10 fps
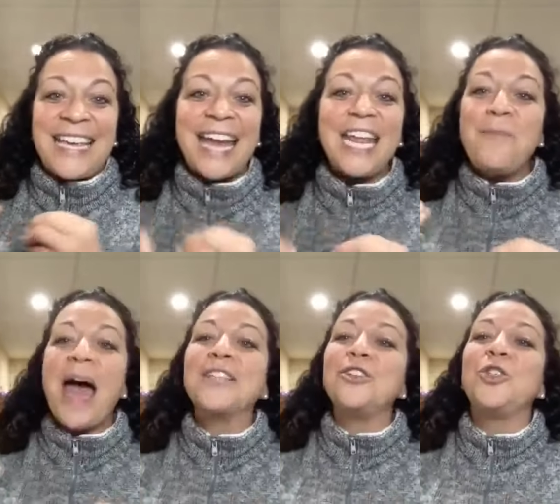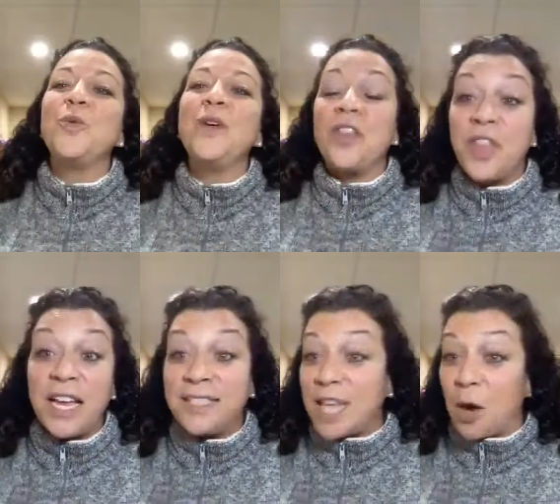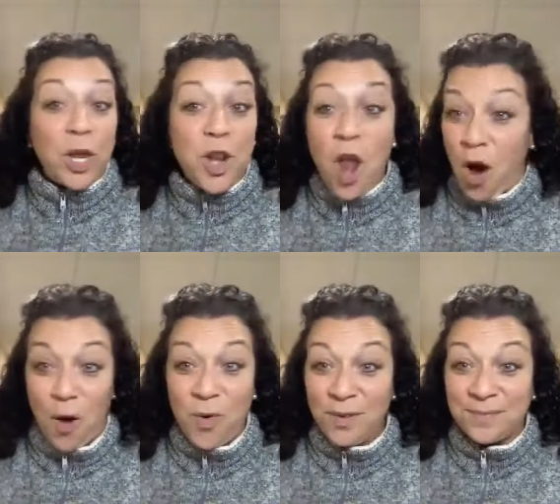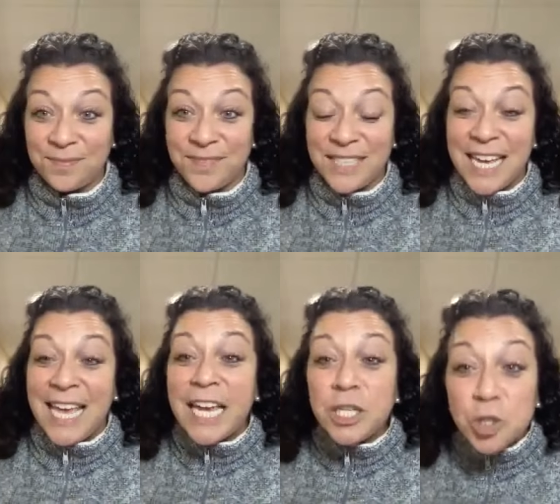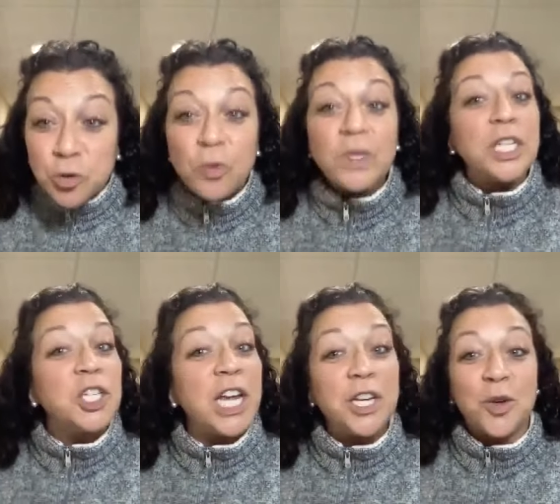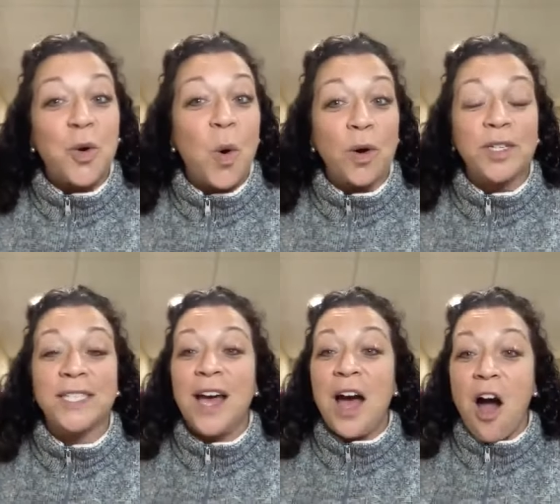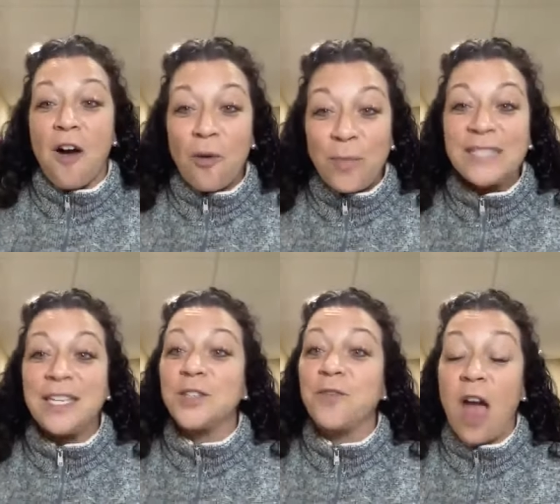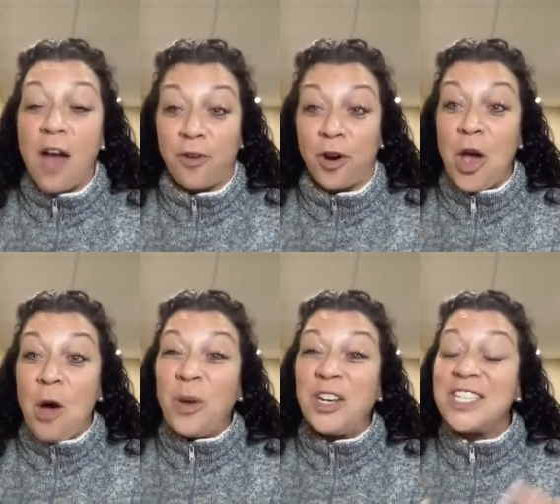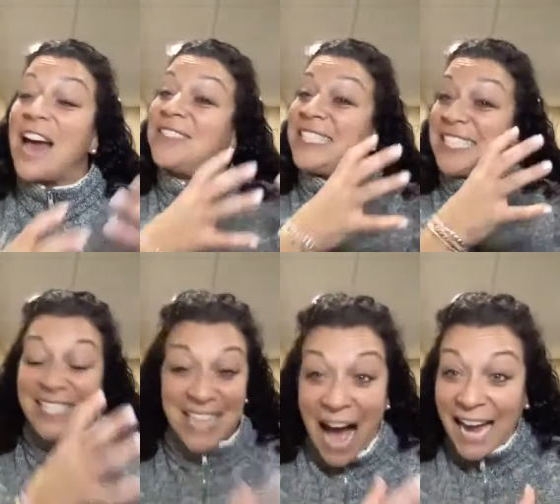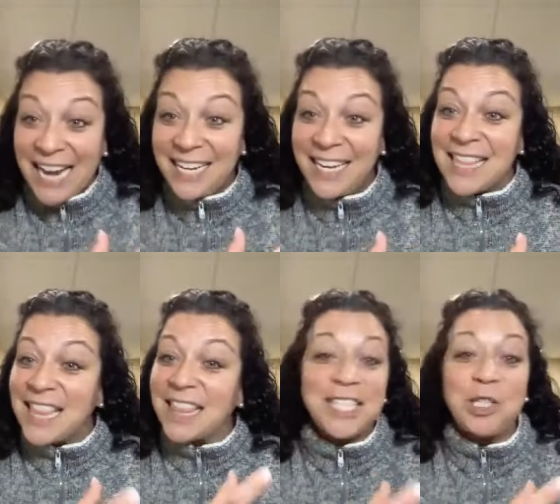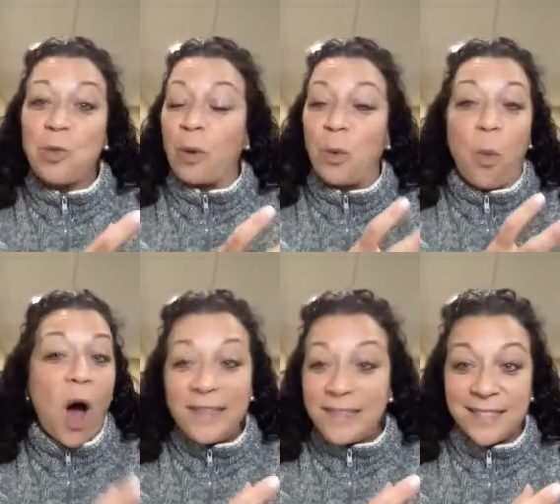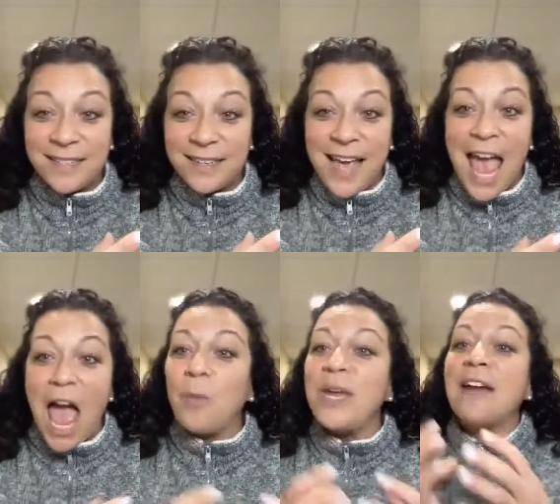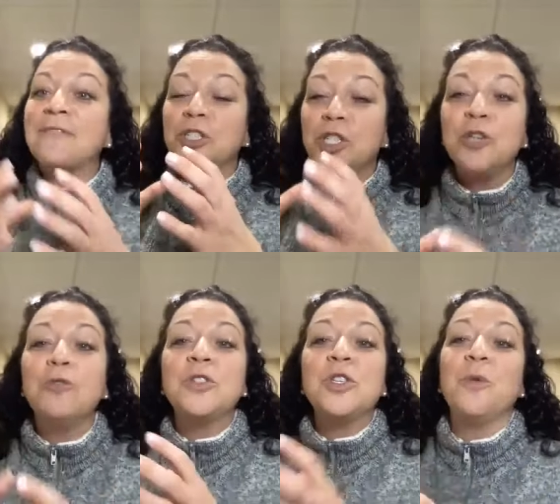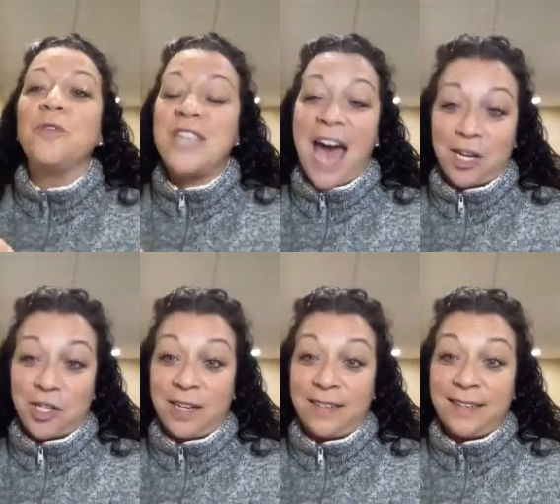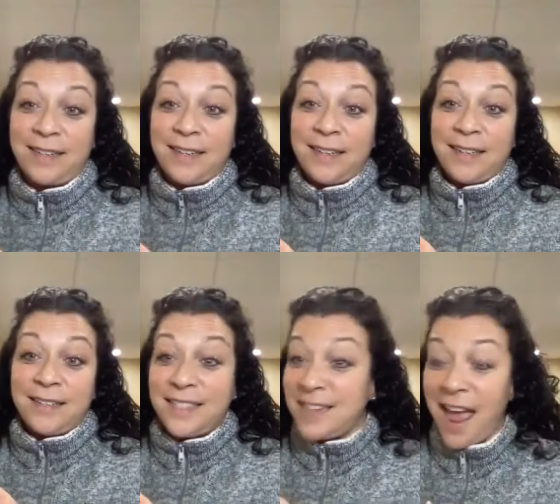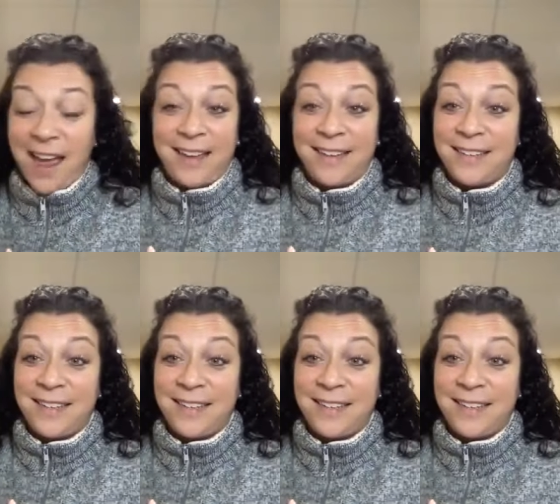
getting back to doing the things that we know can truly change the course of our business forever. We just have to decide that this is what we want and we have to choose to move to action today